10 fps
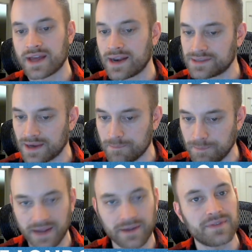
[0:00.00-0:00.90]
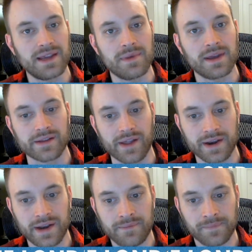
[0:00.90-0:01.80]
That is a big theme in the
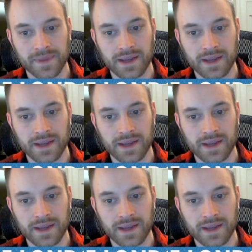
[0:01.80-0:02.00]
London.